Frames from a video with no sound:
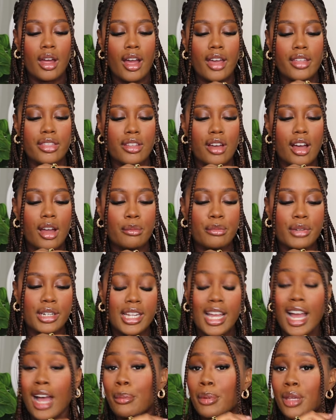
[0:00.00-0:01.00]
I am
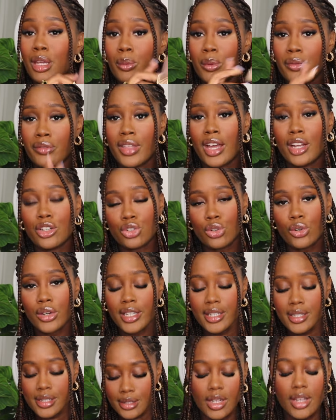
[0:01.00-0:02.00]
really happy with that
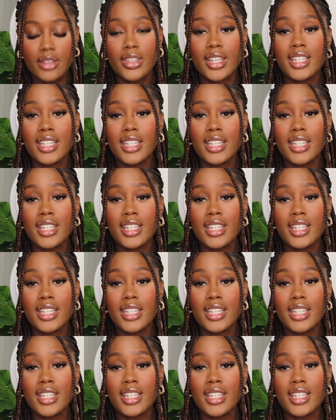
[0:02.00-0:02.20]
choice